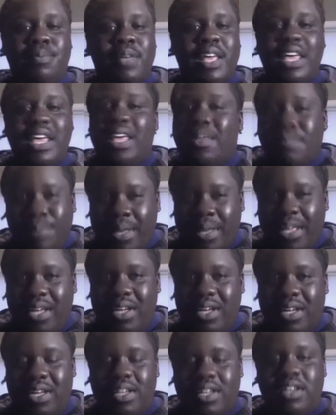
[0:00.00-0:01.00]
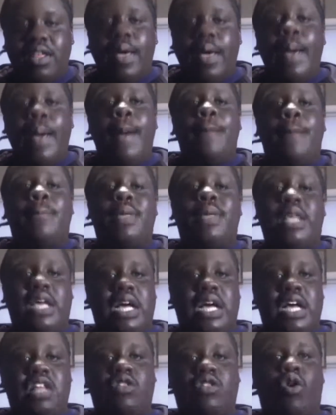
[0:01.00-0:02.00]
and be good
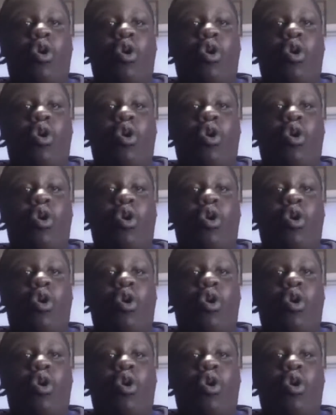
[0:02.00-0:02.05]
because